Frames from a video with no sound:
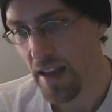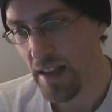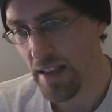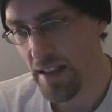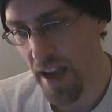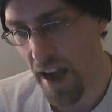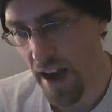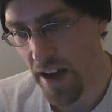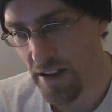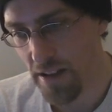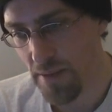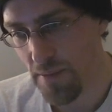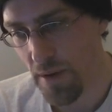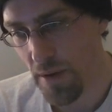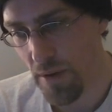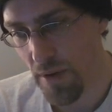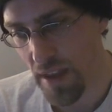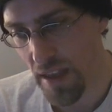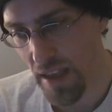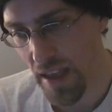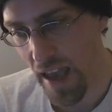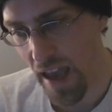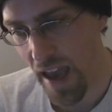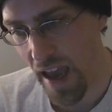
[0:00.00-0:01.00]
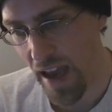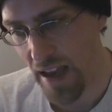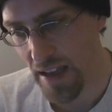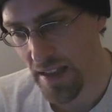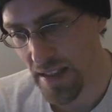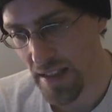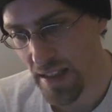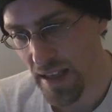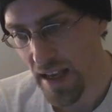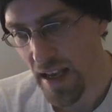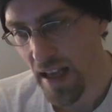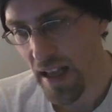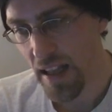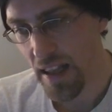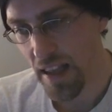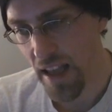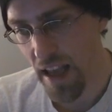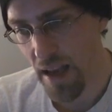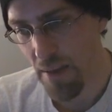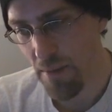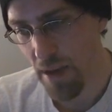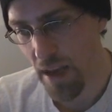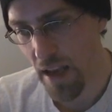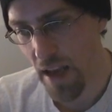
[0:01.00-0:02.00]
douse me with gas,
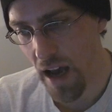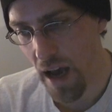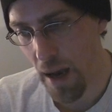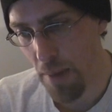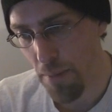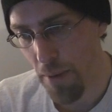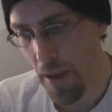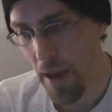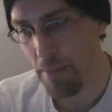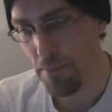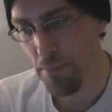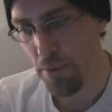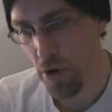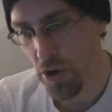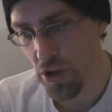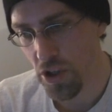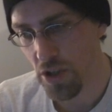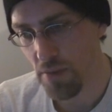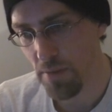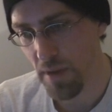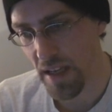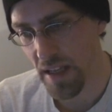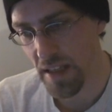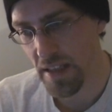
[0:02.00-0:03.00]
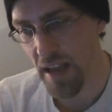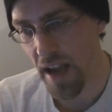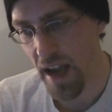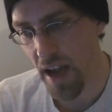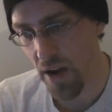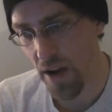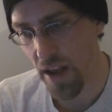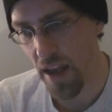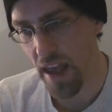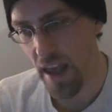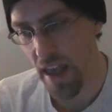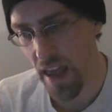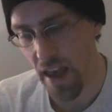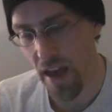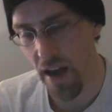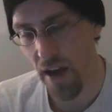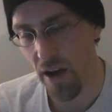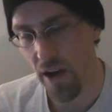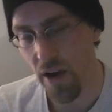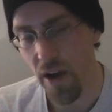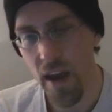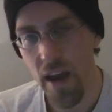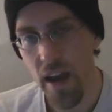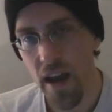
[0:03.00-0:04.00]
light me up, and push me down a
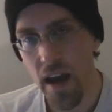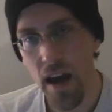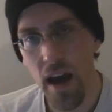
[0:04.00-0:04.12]
hill.